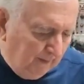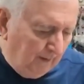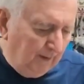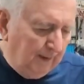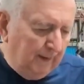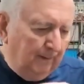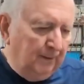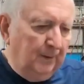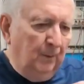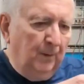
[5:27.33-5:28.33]
All right,
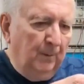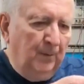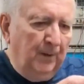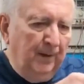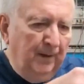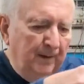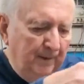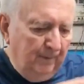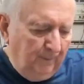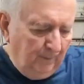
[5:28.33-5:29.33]
so we're going to put it
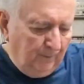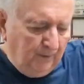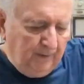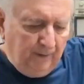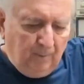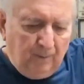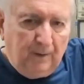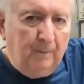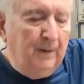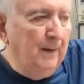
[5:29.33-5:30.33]
here, we're going to put it here, we're going to
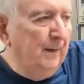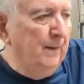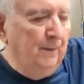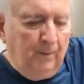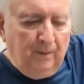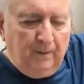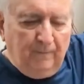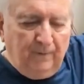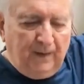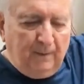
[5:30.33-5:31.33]
come down here, and we're going to
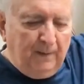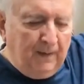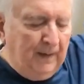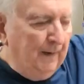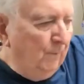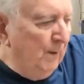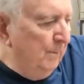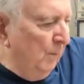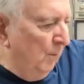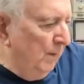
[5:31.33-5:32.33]
find about a halfway
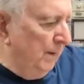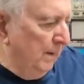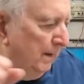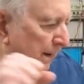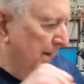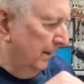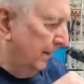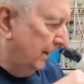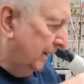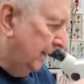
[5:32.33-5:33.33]
point, and look
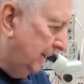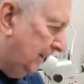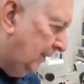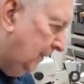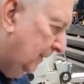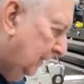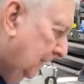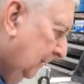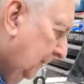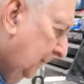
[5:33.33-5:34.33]
at this,
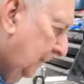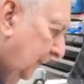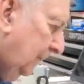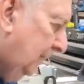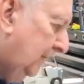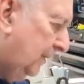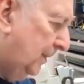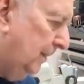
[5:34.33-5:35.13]
look at this.